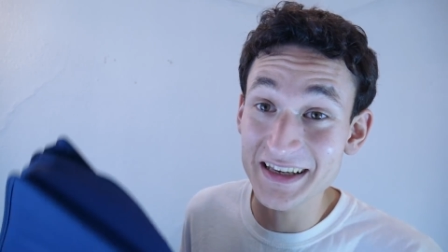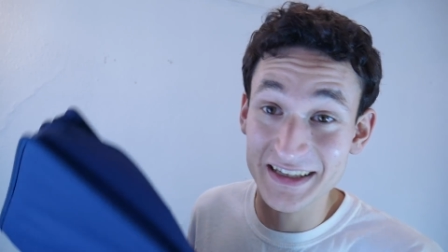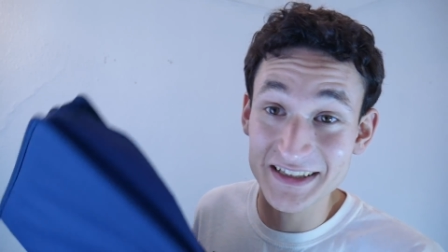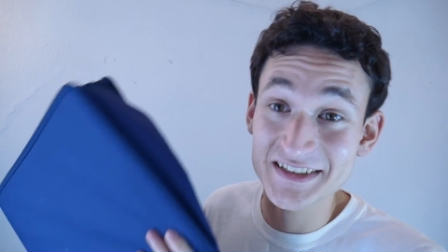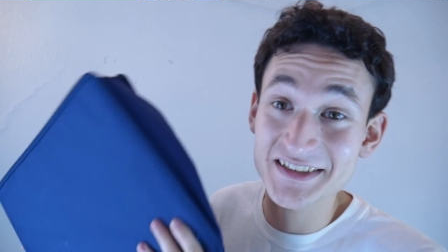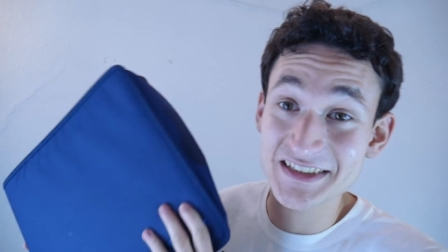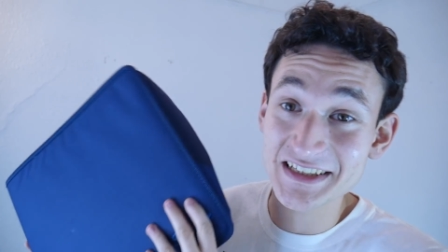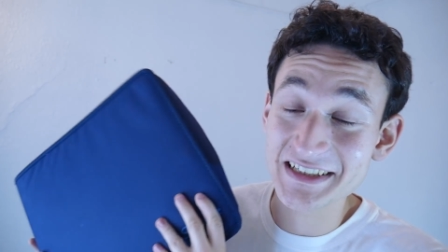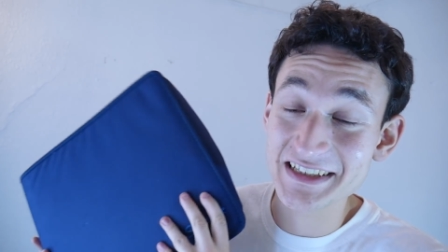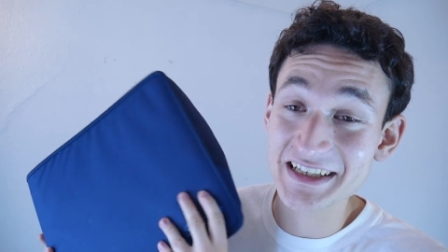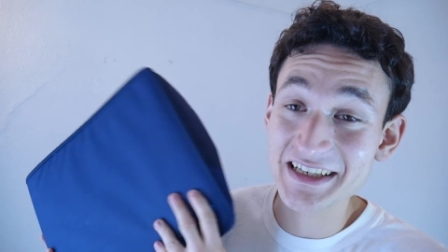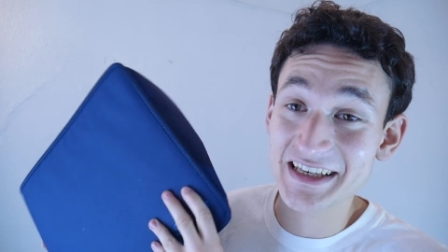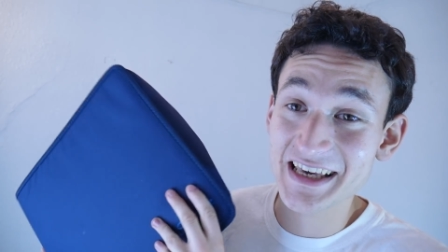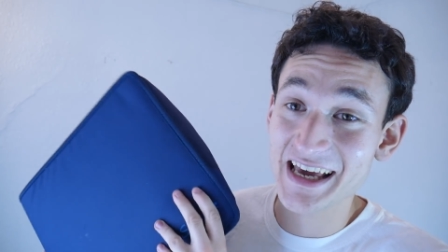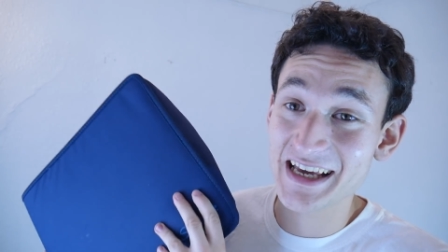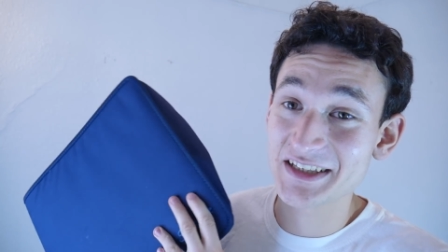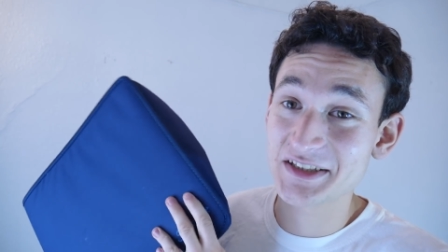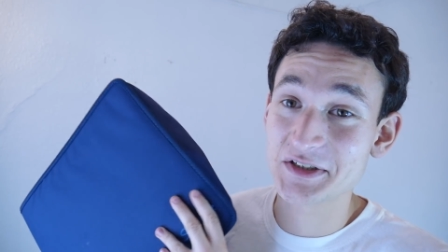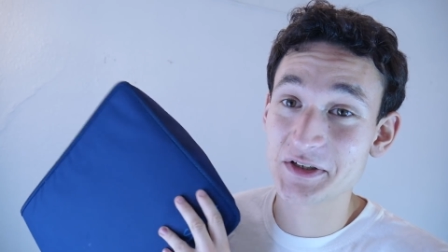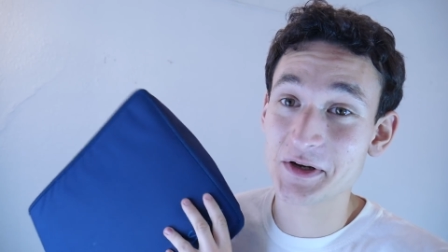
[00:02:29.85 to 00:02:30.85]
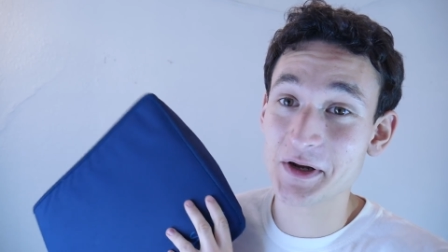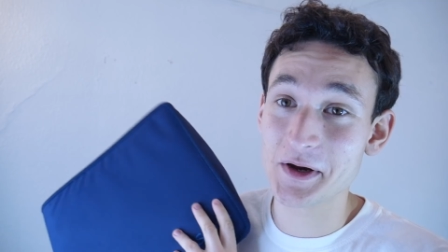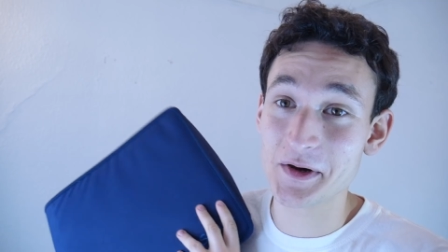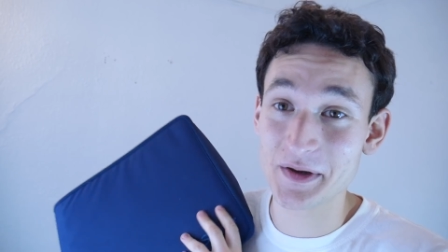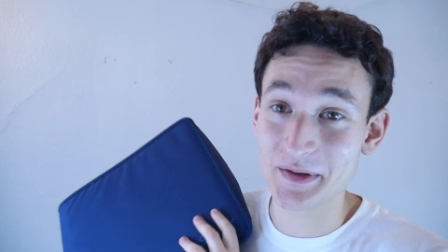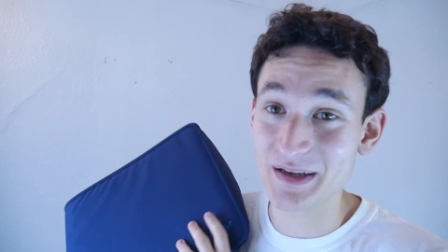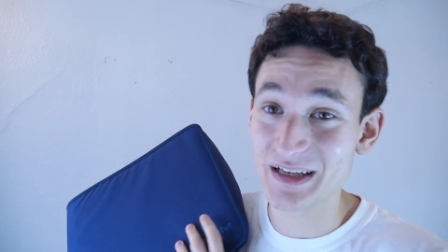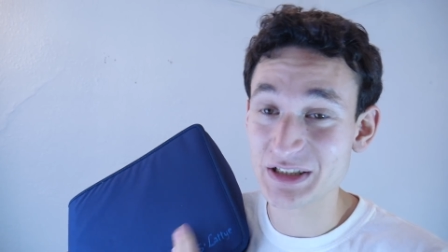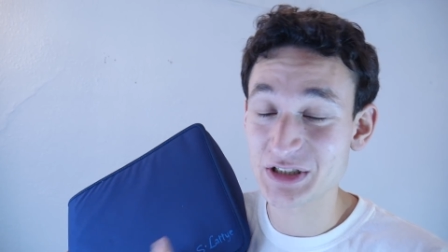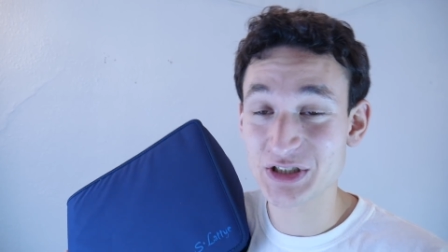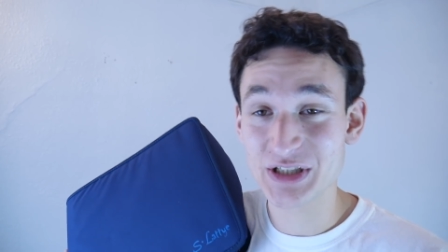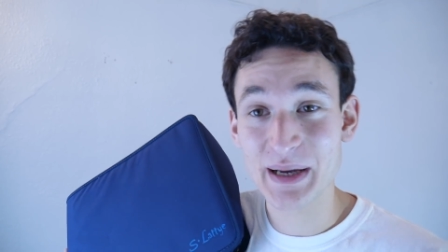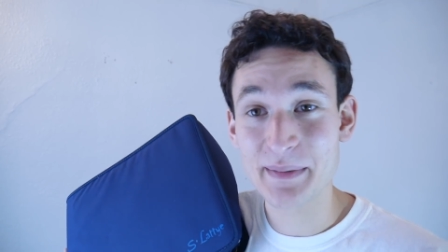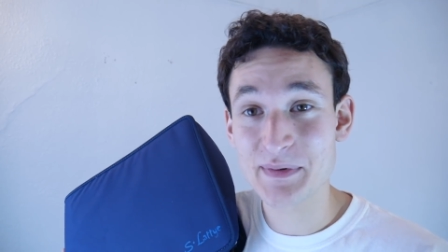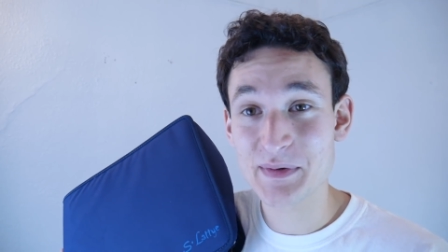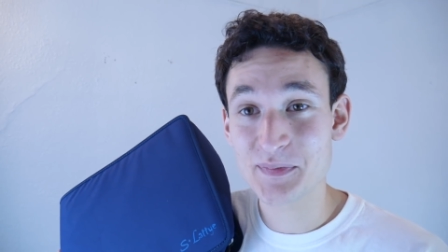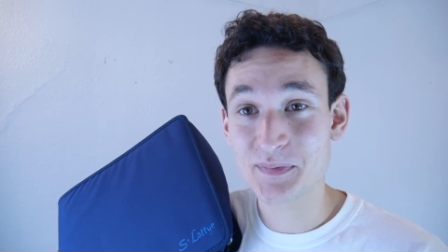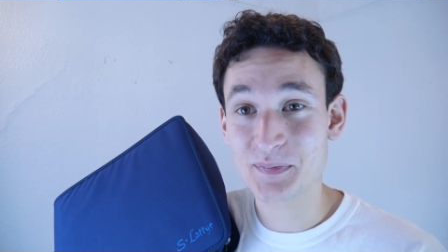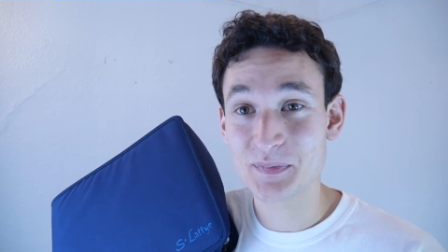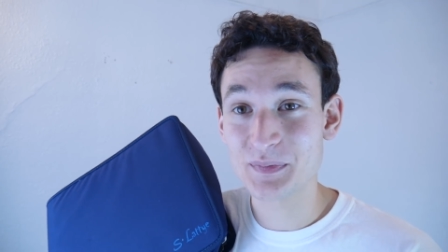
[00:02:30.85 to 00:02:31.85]
CD case, you know? It
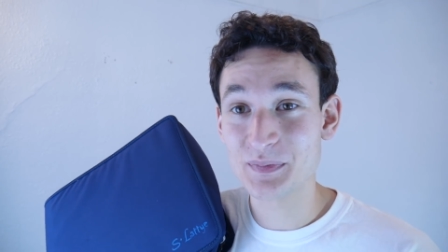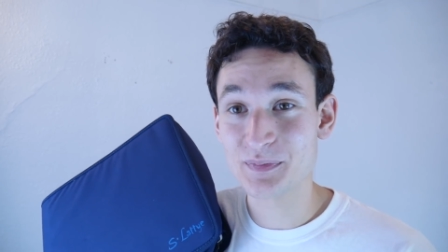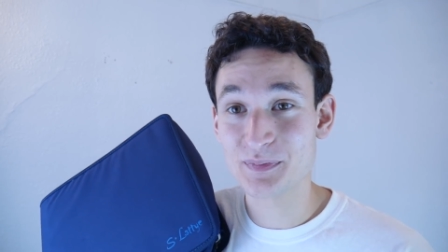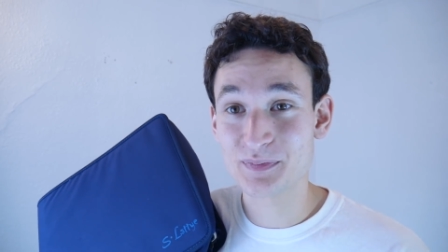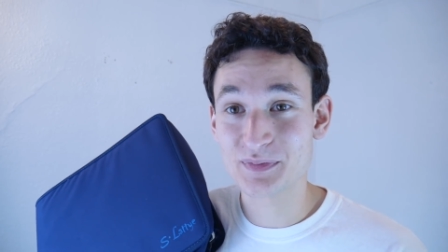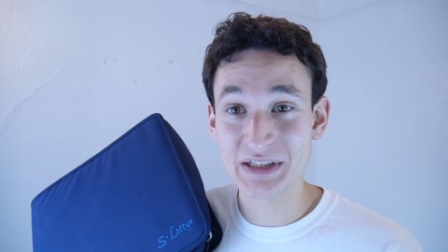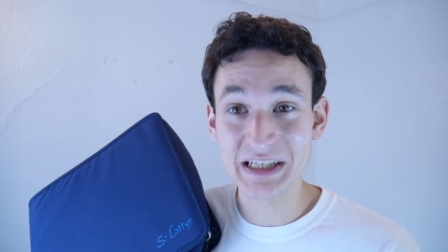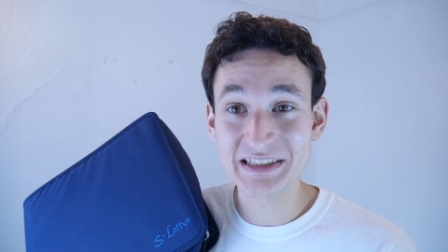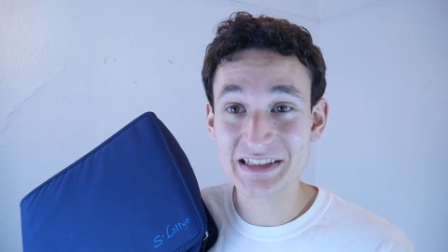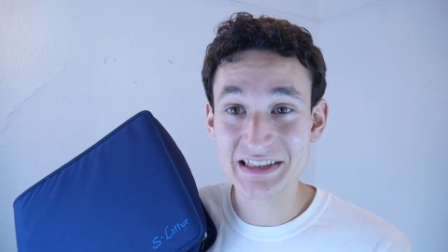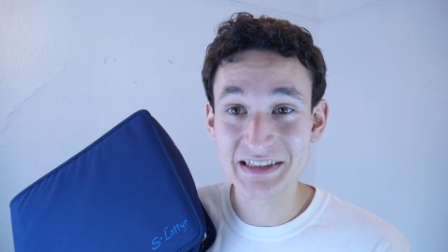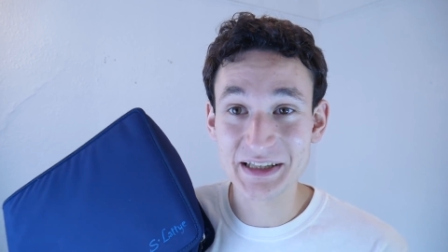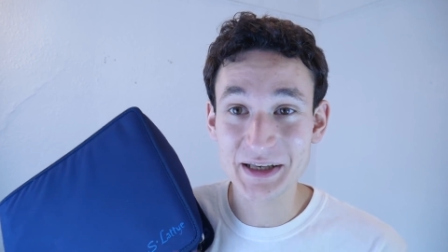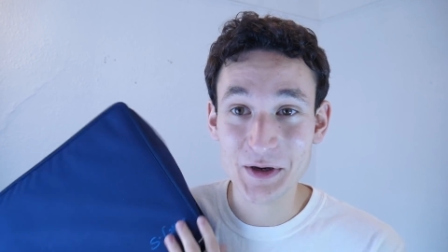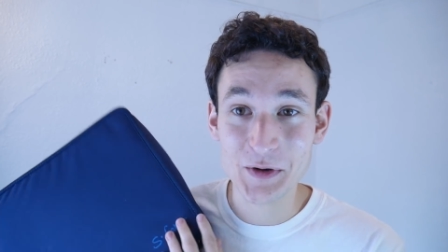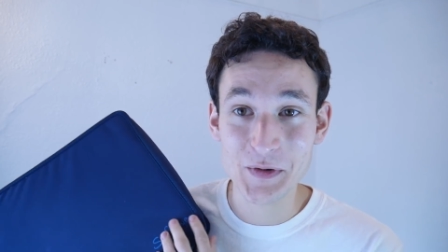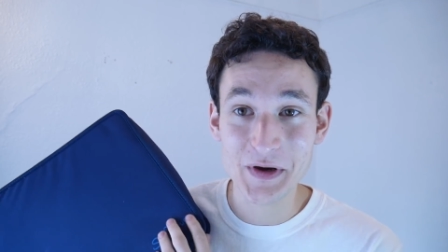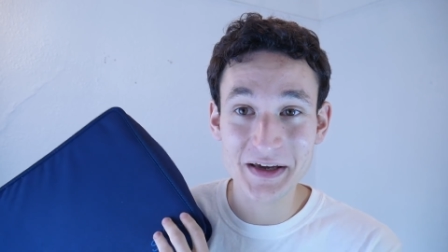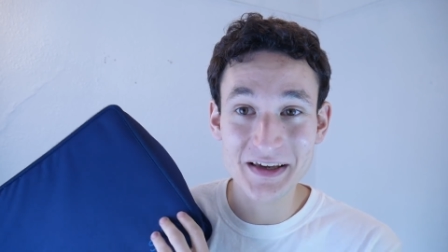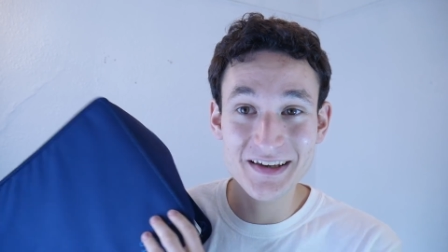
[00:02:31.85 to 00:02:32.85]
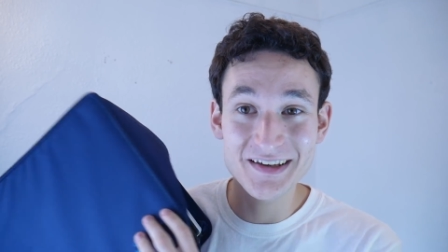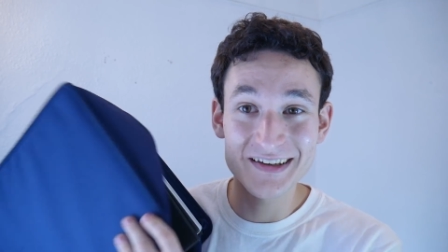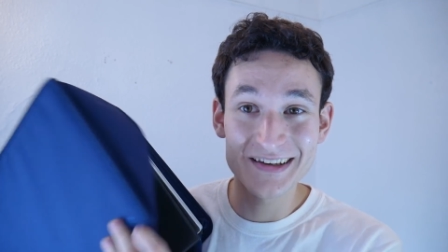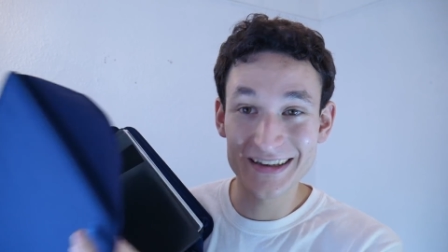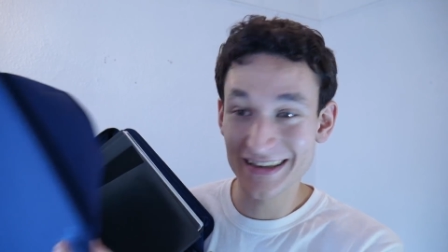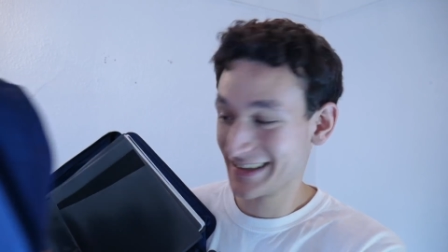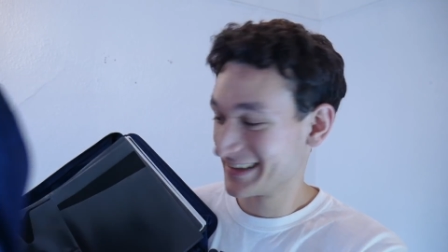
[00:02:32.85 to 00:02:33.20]
shipped decently quick.